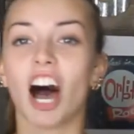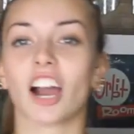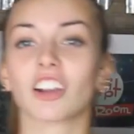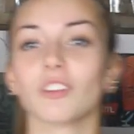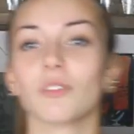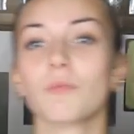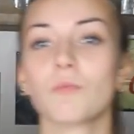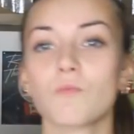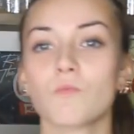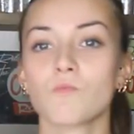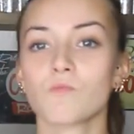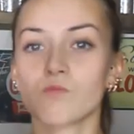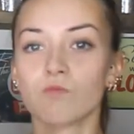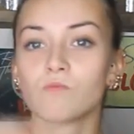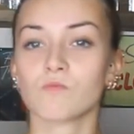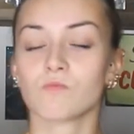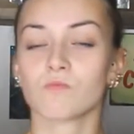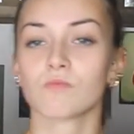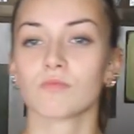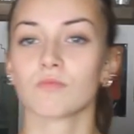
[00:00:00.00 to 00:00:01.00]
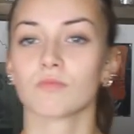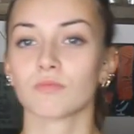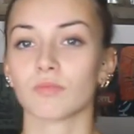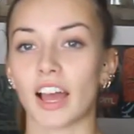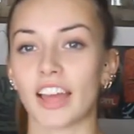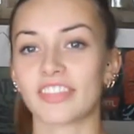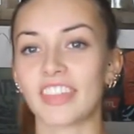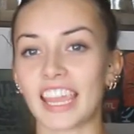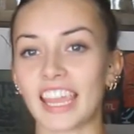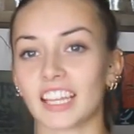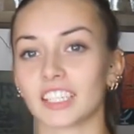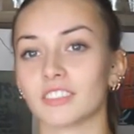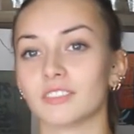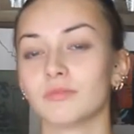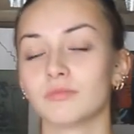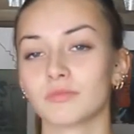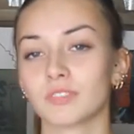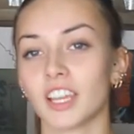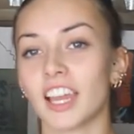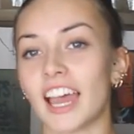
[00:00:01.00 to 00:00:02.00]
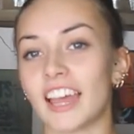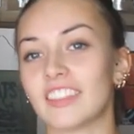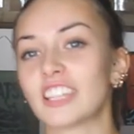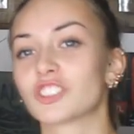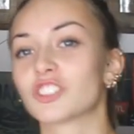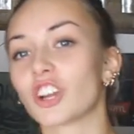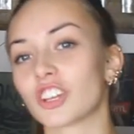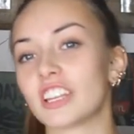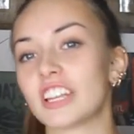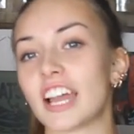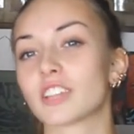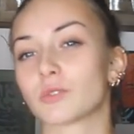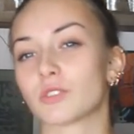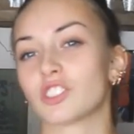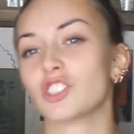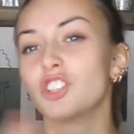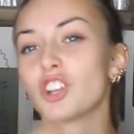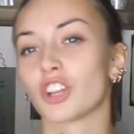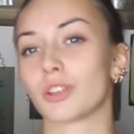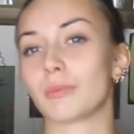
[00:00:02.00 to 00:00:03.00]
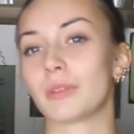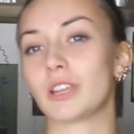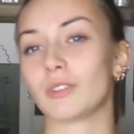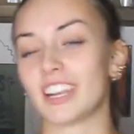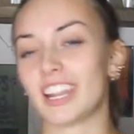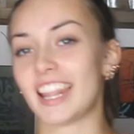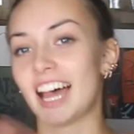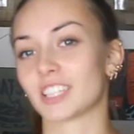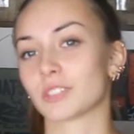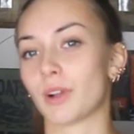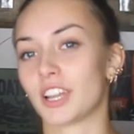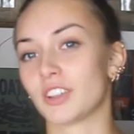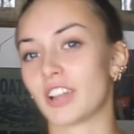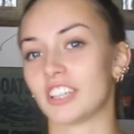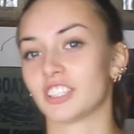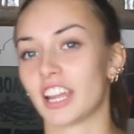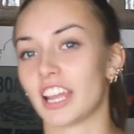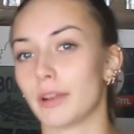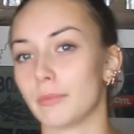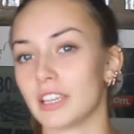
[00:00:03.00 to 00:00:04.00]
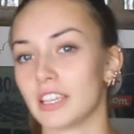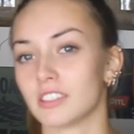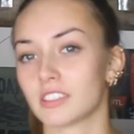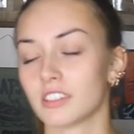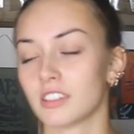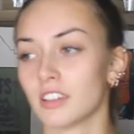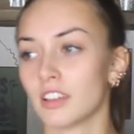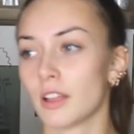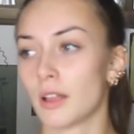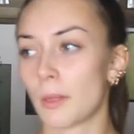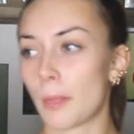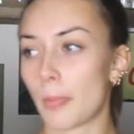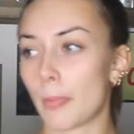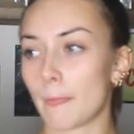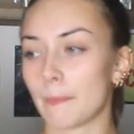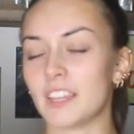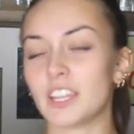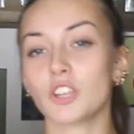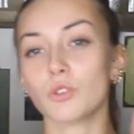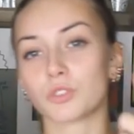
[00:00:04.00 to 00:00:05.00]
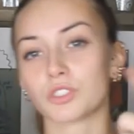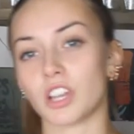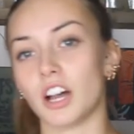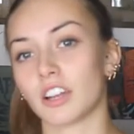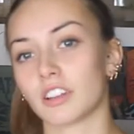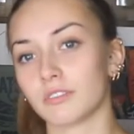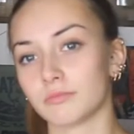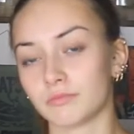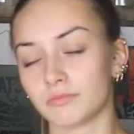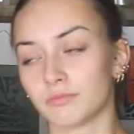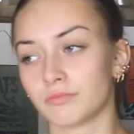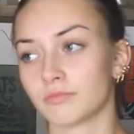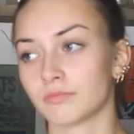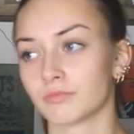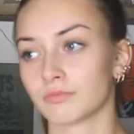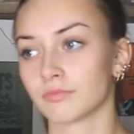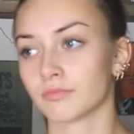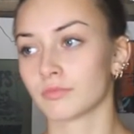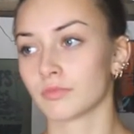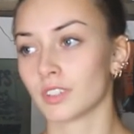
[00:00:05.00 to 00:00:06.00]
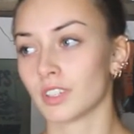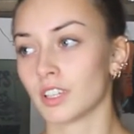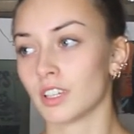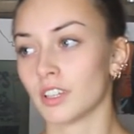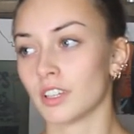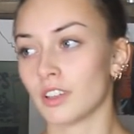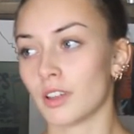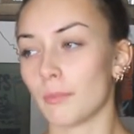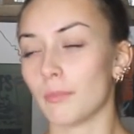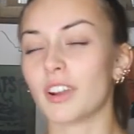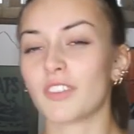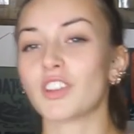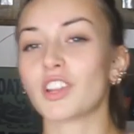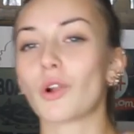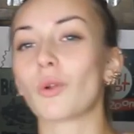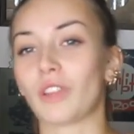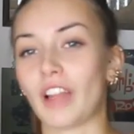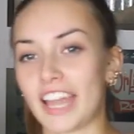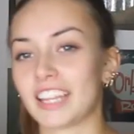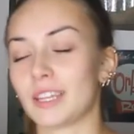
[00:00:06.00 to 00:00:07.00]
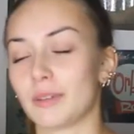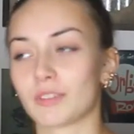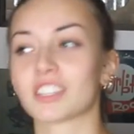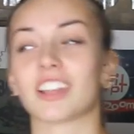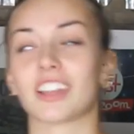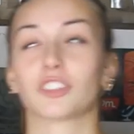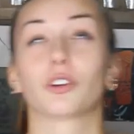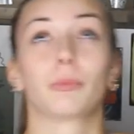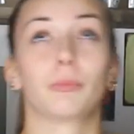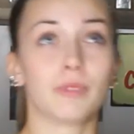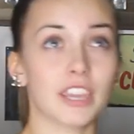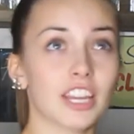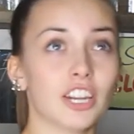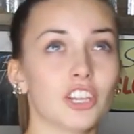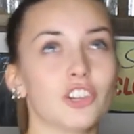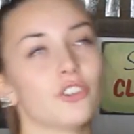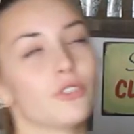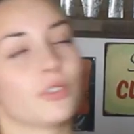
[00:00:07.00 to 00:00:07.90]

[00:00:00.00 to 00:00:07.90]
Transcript: suck. I think. Unless they're the nice ones and you're the mean one, and that's why you guys are enemies. Then you suck. But if you don't like them because, like, they're mean to